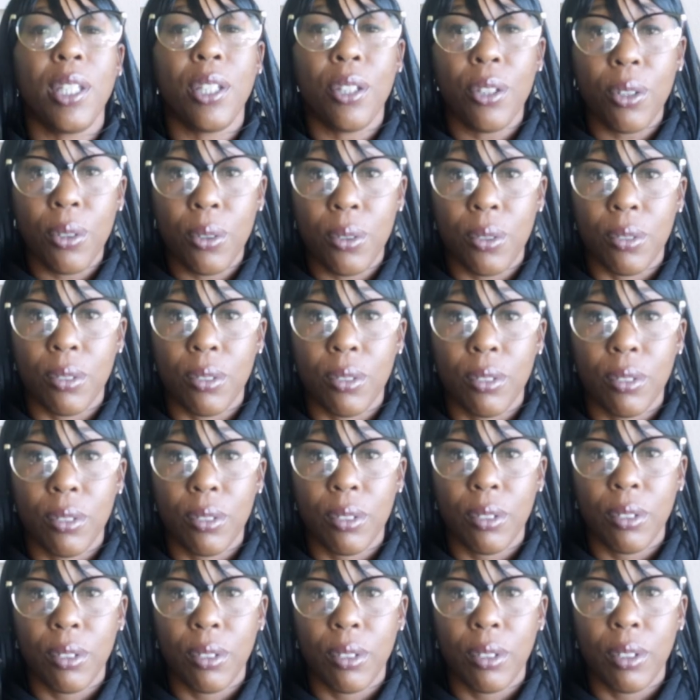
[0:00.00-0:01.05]
you.
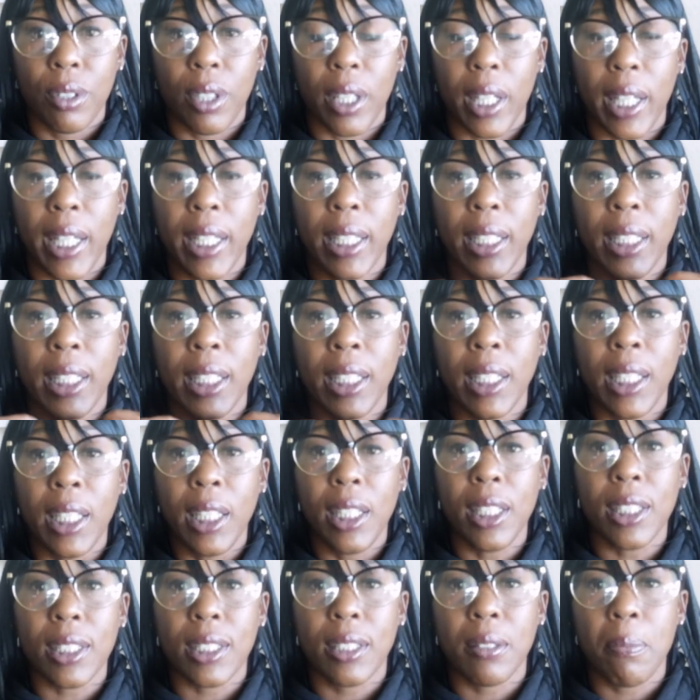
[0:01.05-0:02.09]
It
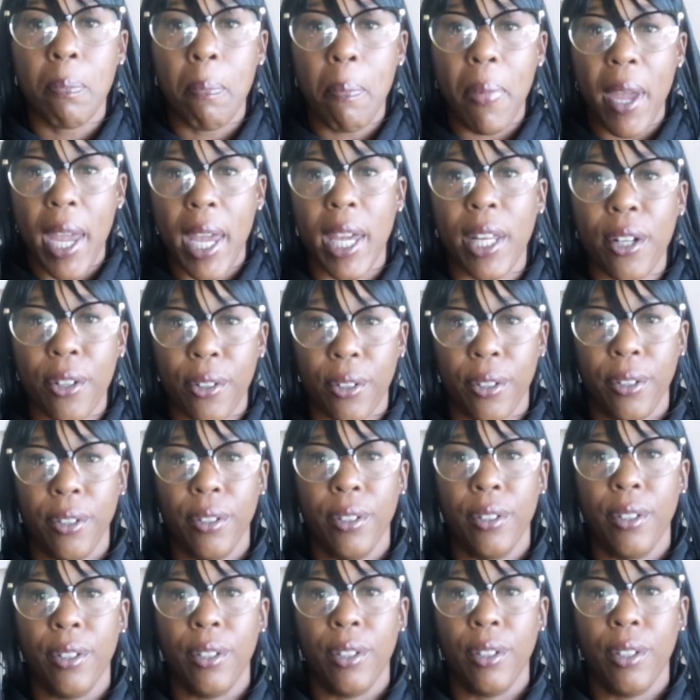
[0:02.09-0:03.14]
looks better.
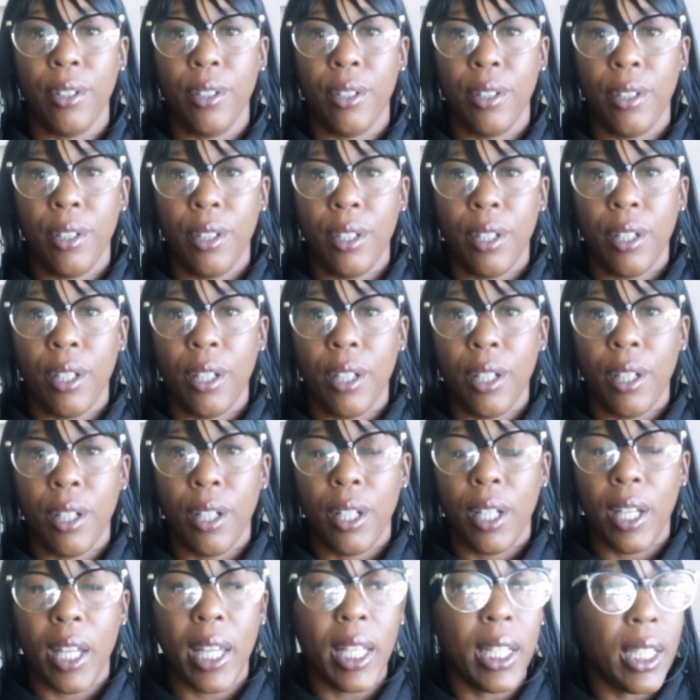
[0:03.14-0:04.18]

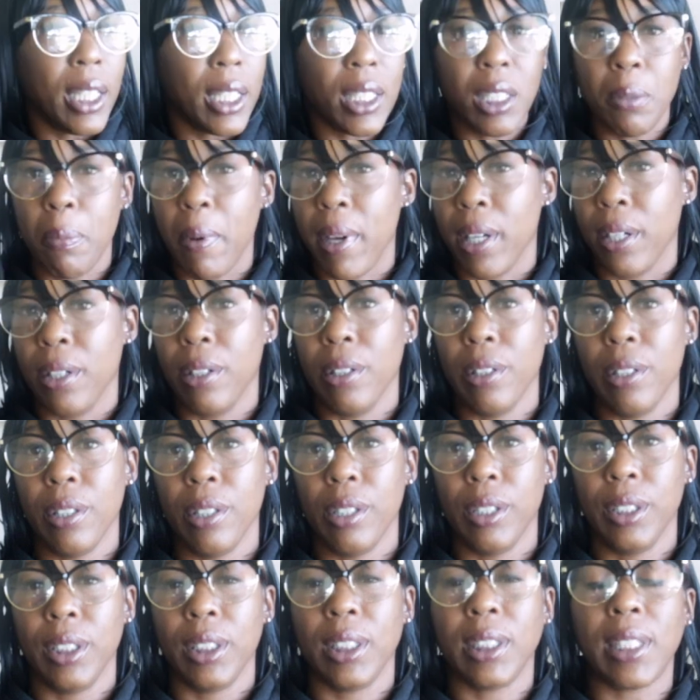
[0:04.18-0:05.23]
It looks better.
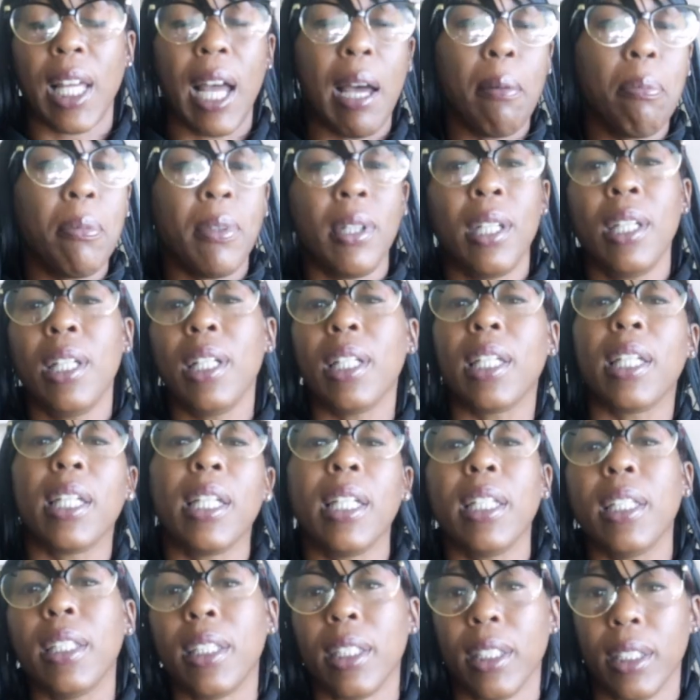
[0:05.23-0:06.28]
Stop
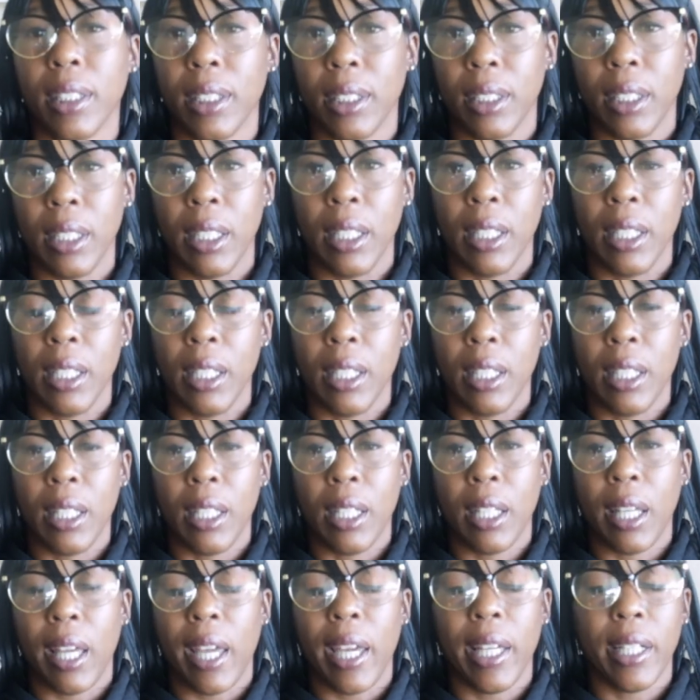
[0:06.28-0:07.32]
looking
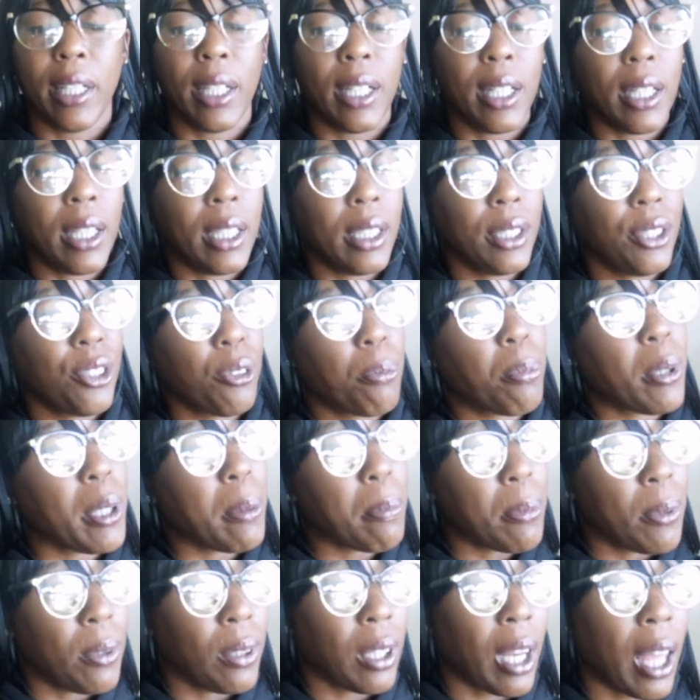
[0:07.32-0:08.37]
at other
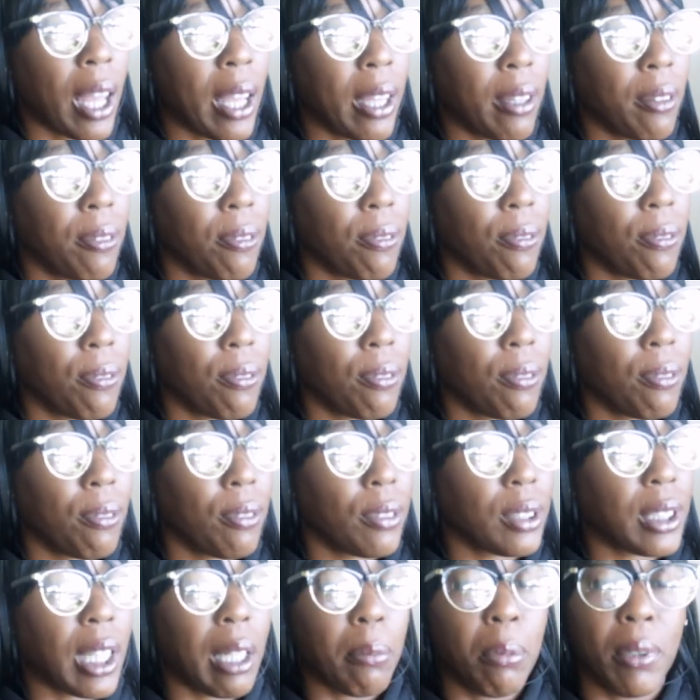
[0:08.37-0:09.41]
people's life.
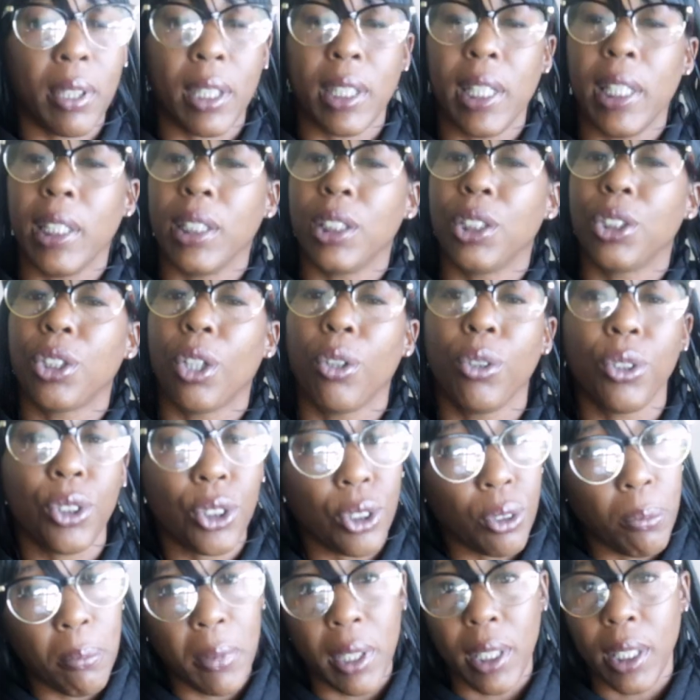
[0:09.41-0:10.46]
Stop looking at
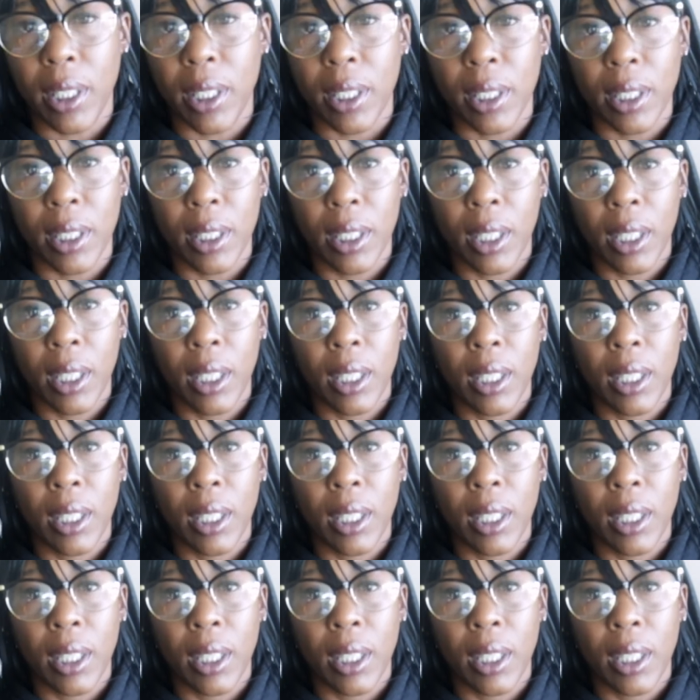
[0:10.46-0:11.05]
social media.